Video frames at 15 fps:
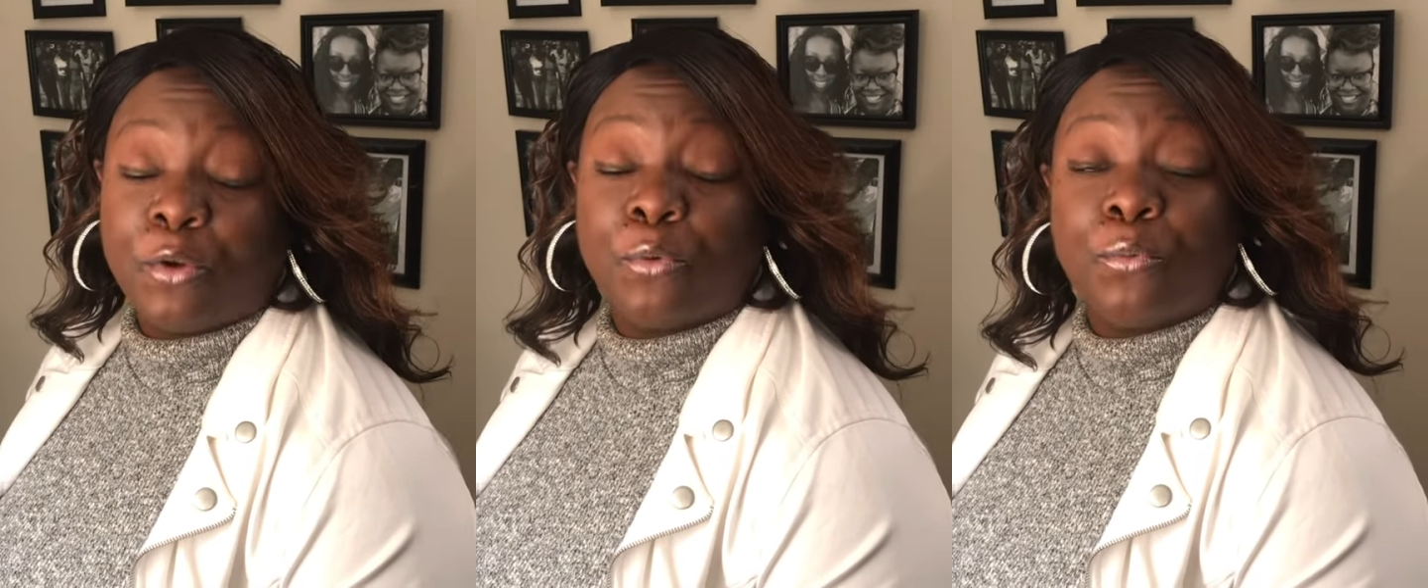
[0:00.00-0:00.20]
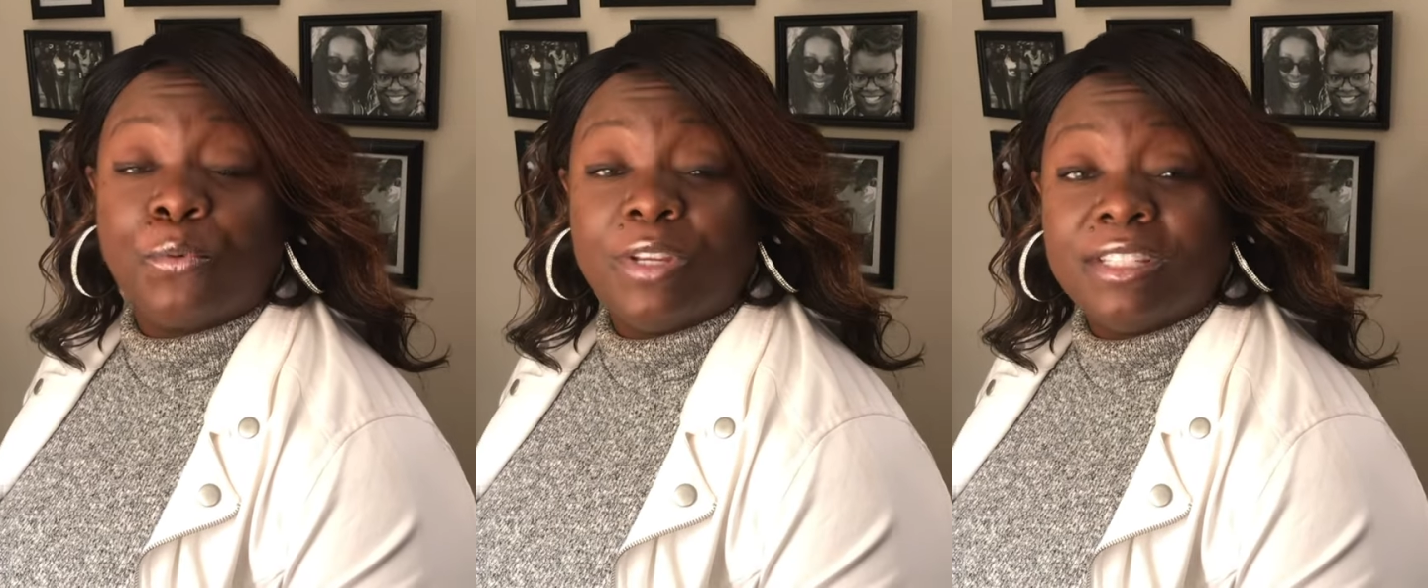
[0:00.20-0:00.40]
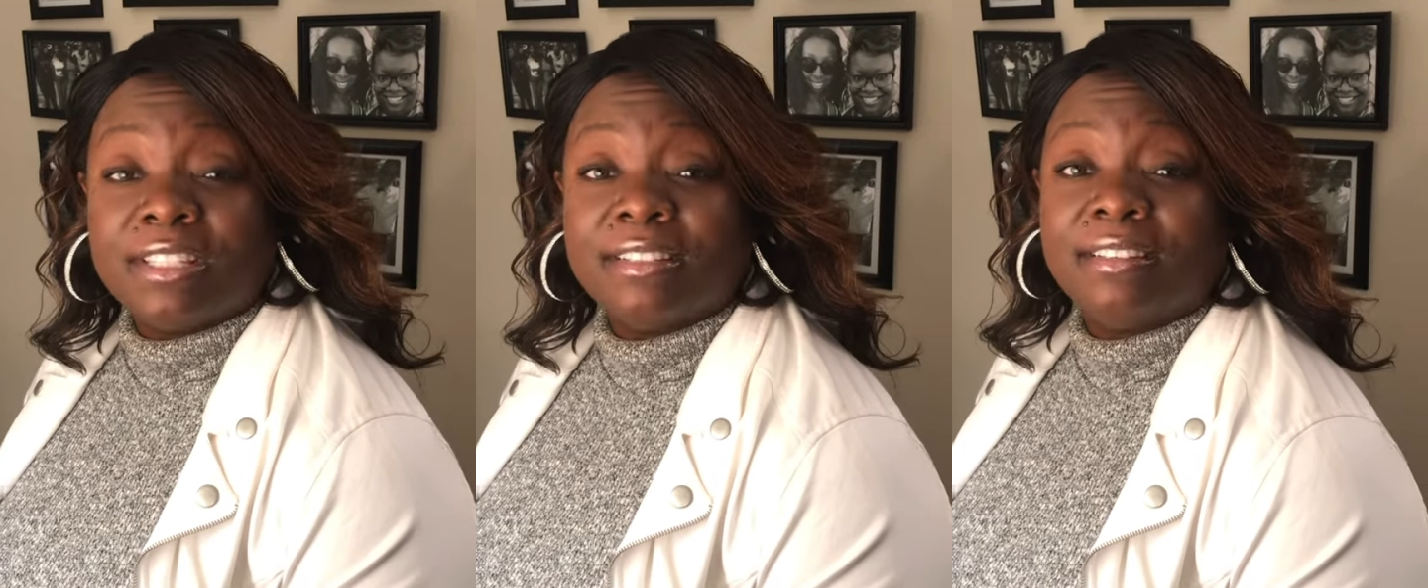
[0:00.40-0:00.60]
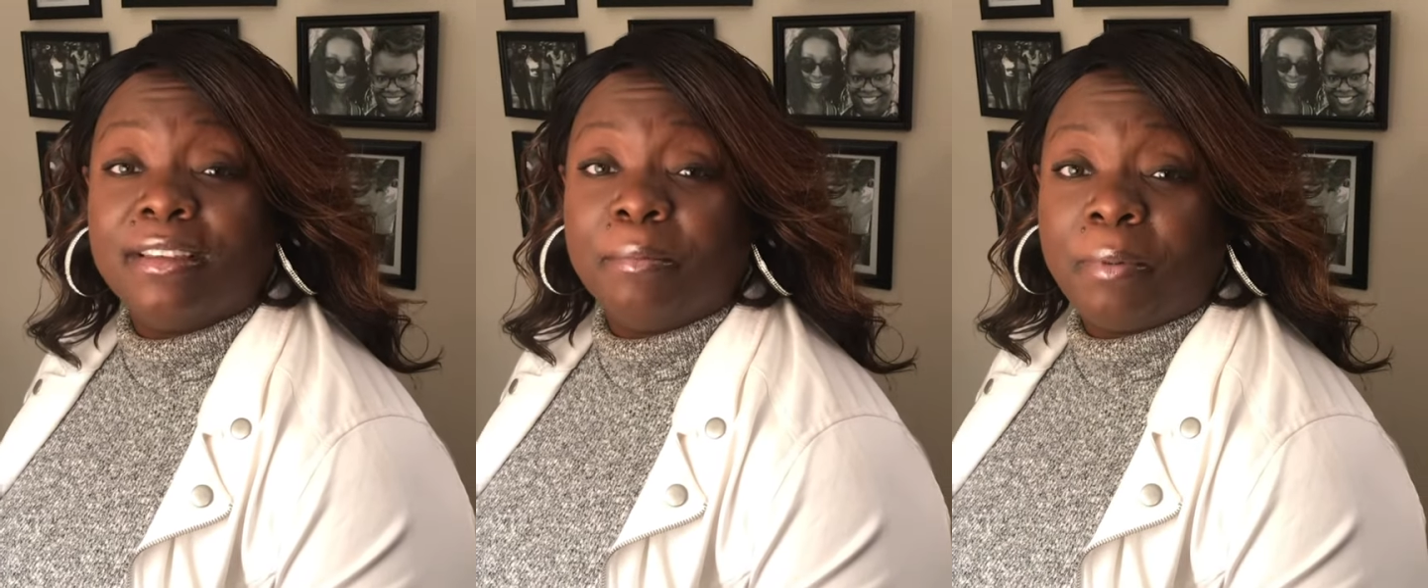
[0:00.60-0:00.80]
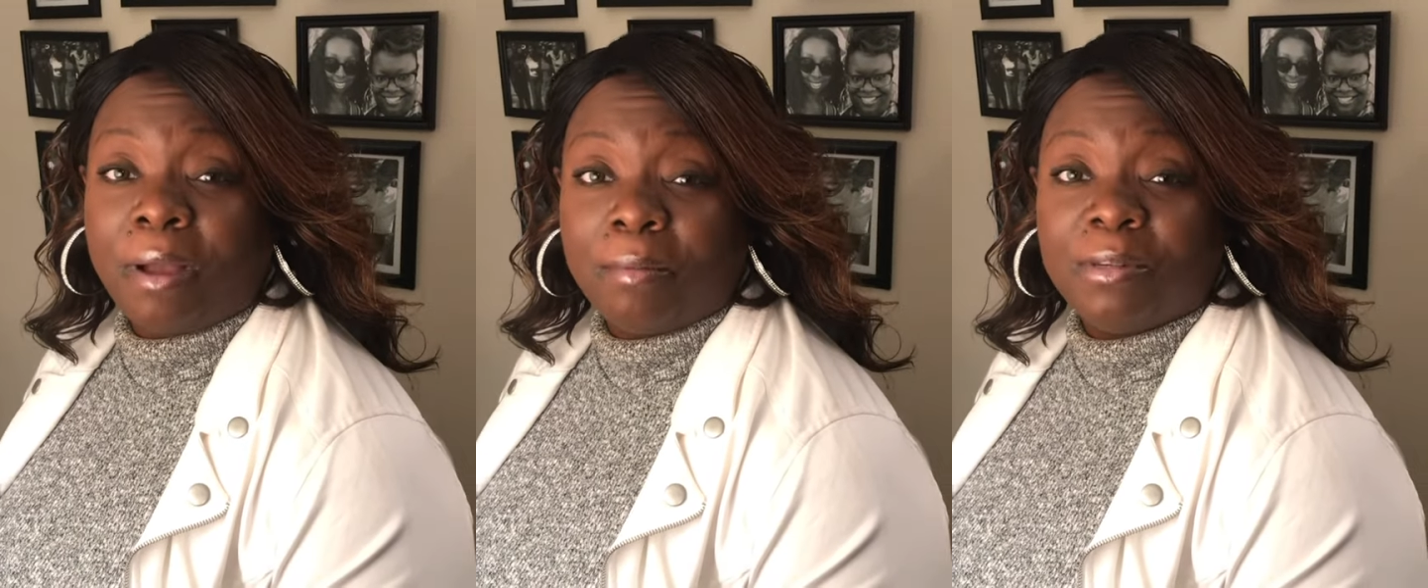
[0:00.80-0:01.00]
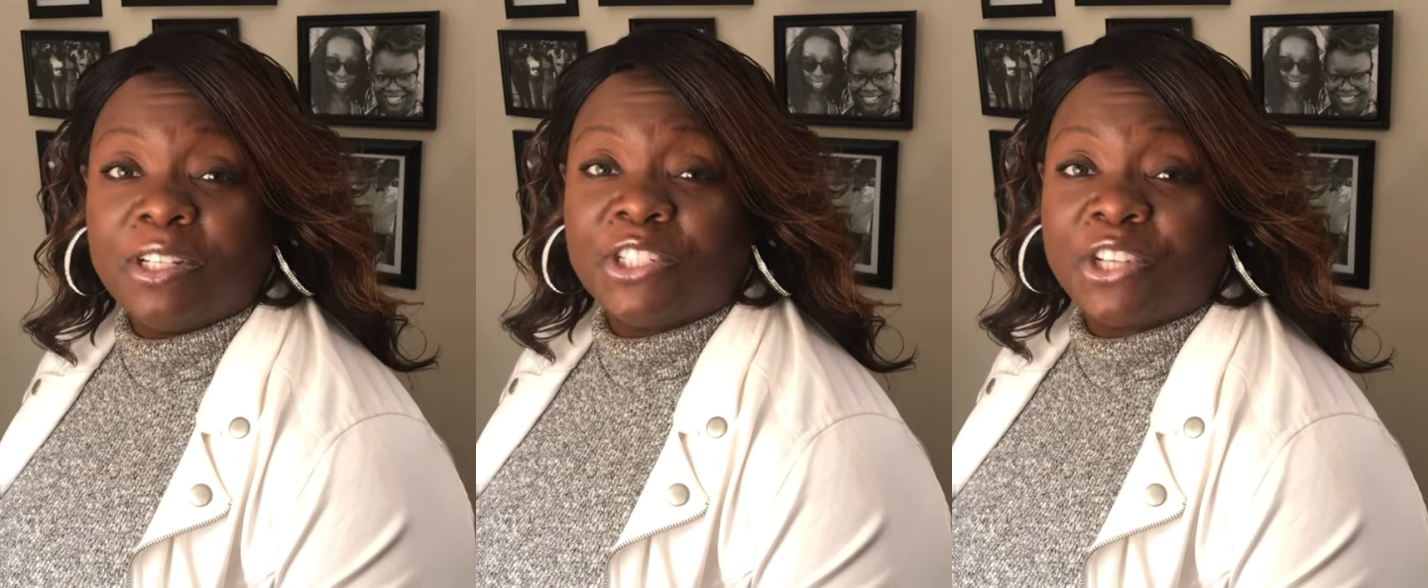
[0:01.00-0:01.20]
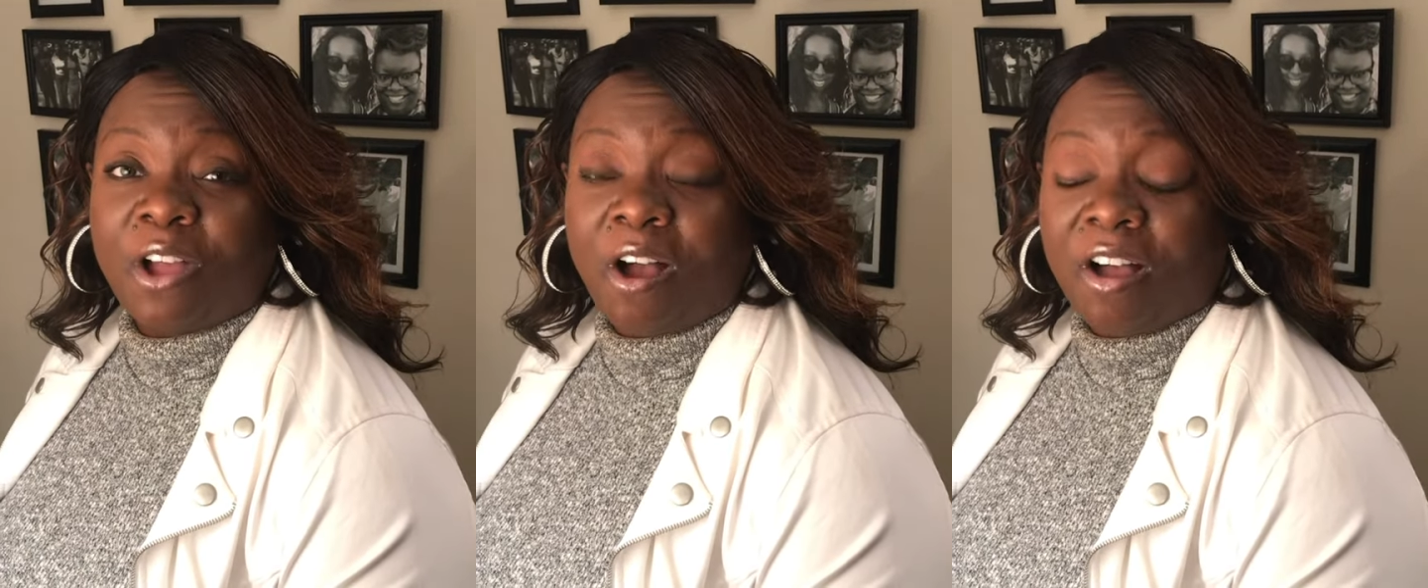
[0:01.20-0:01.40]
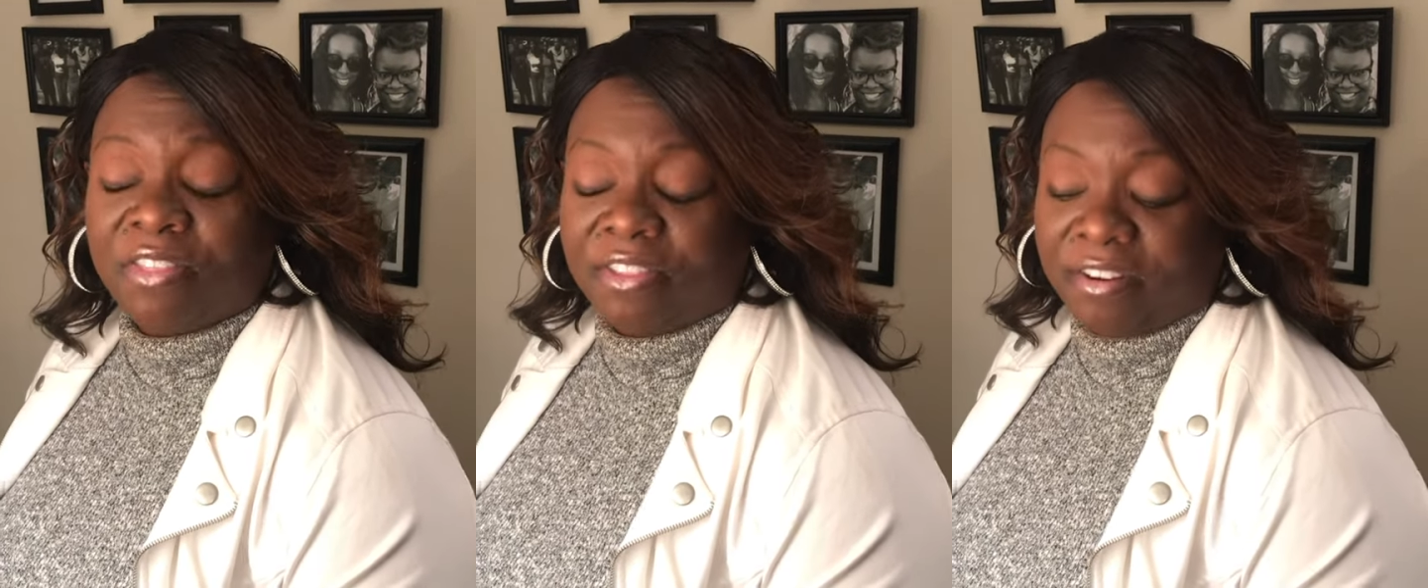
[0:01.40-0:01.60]
recently published
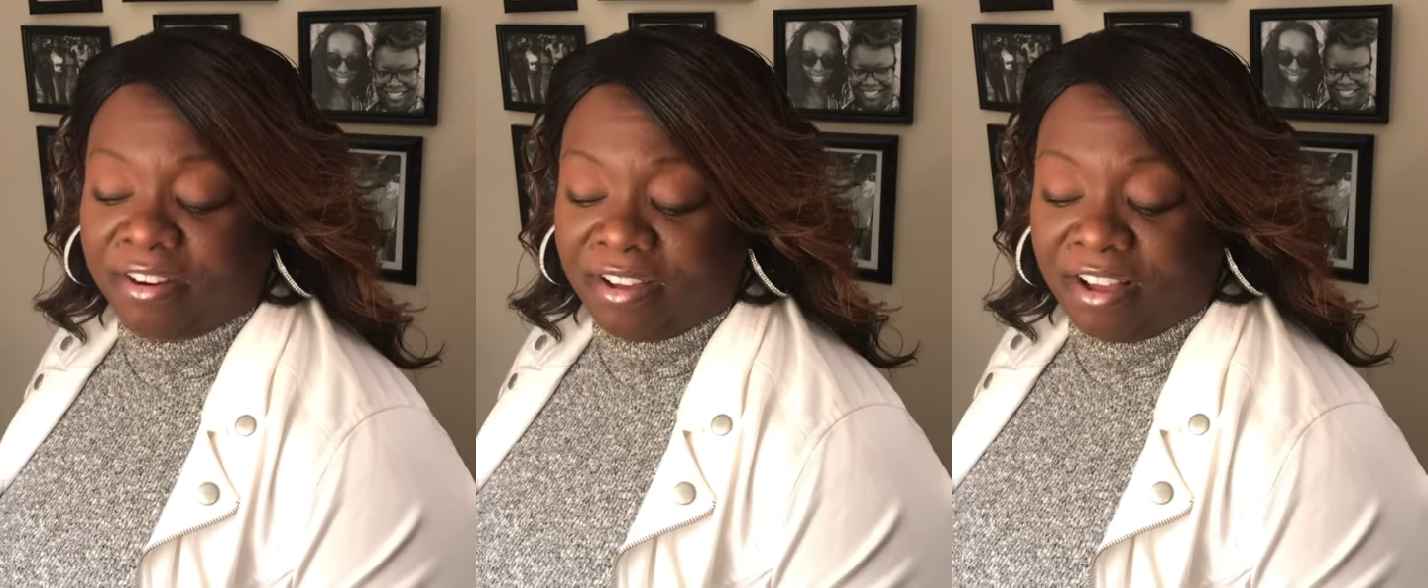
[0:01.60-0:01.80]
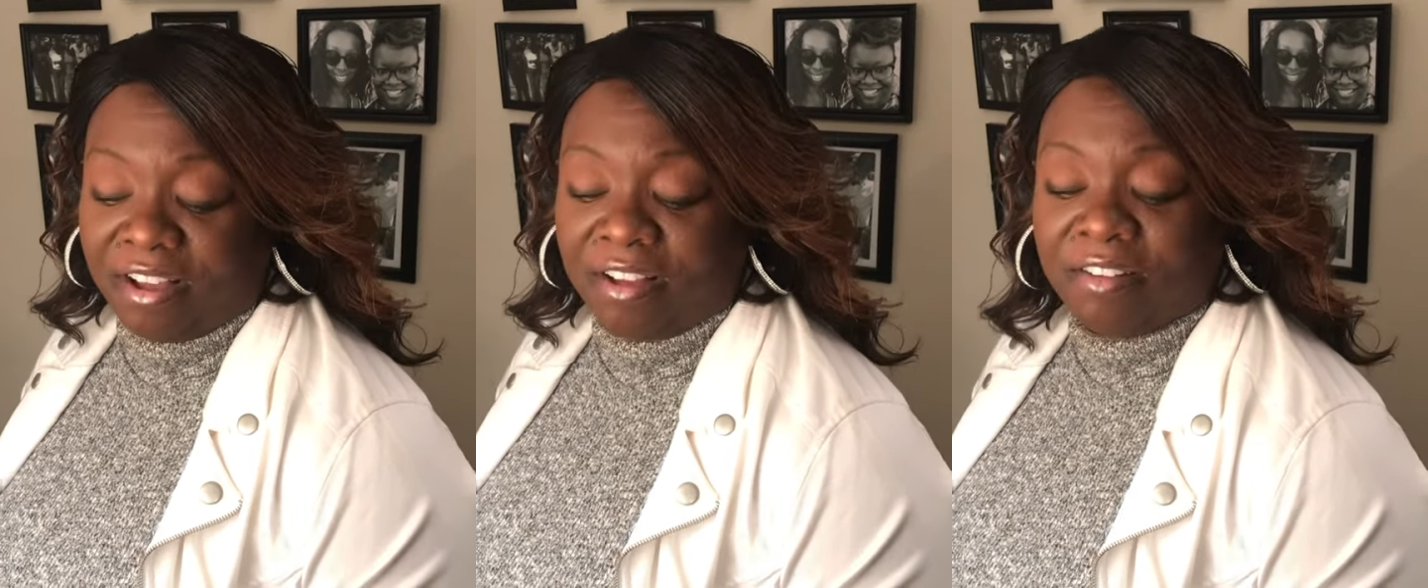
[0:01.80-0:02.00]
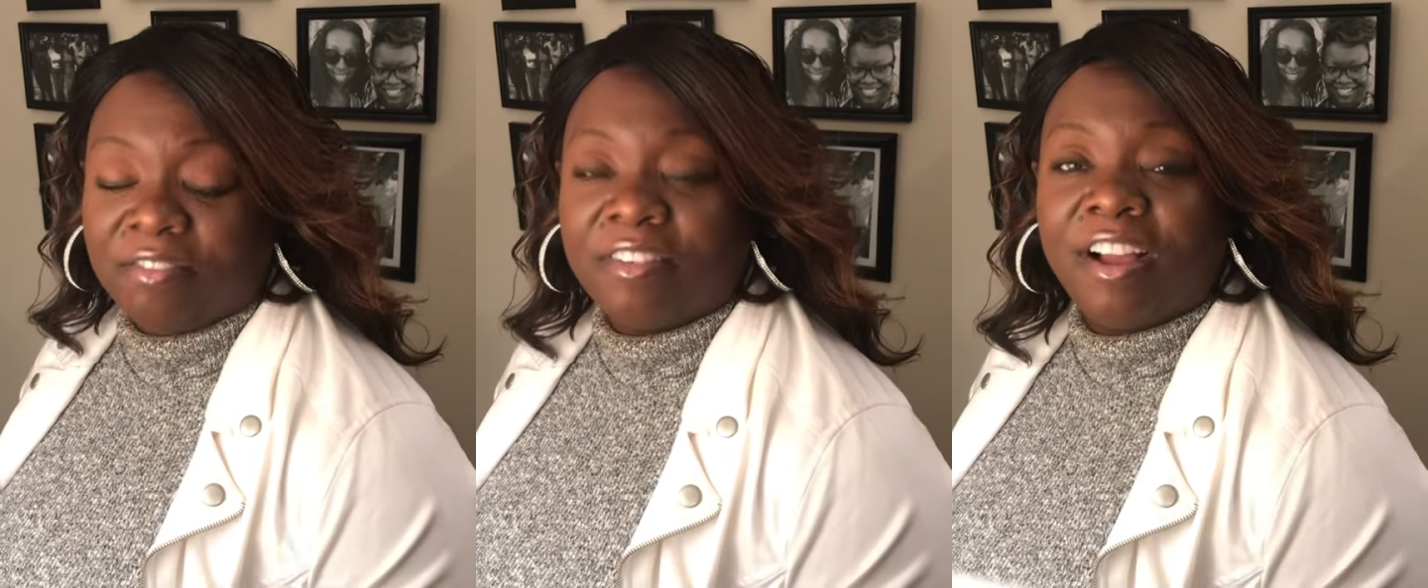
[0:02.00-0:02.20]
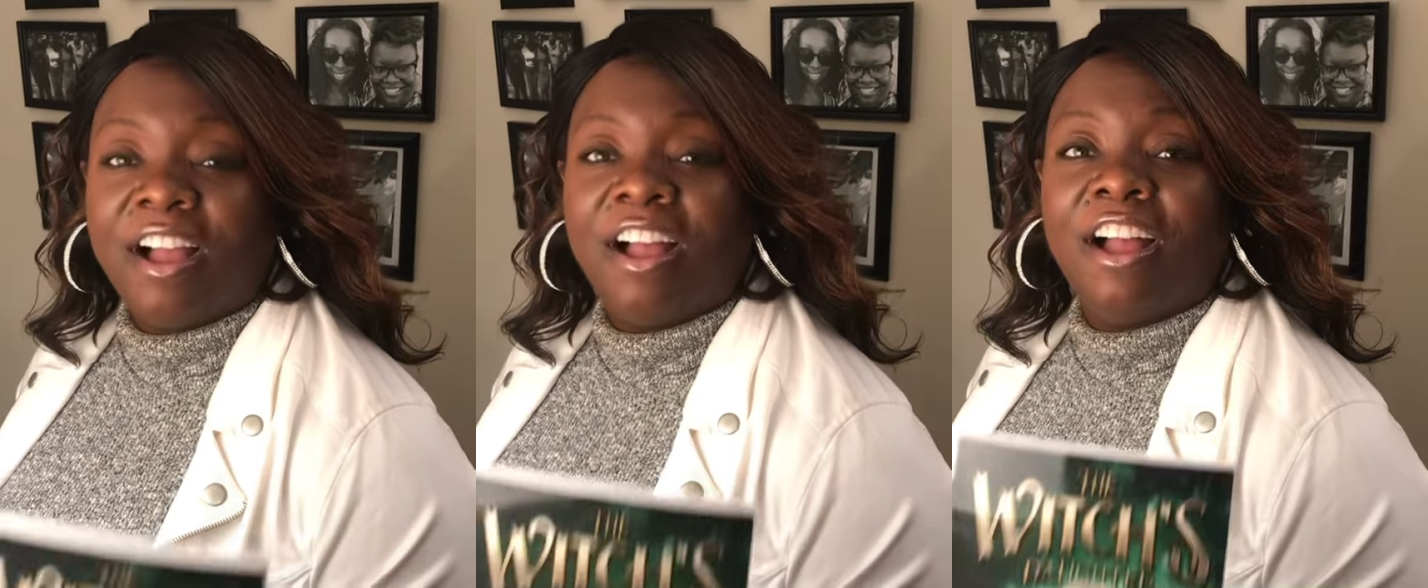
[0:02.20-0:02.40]
author of